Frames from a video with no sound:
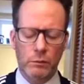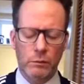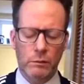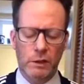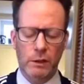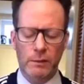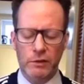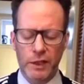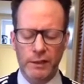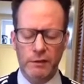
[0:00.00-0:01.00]
Keep it
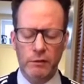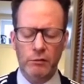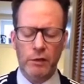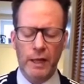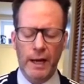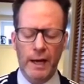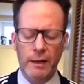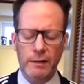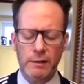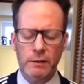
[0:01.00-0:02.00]
gentle,
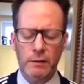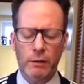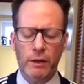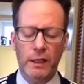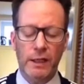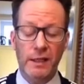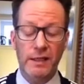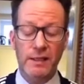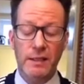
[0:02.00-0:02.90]
relaxed. Think innocence,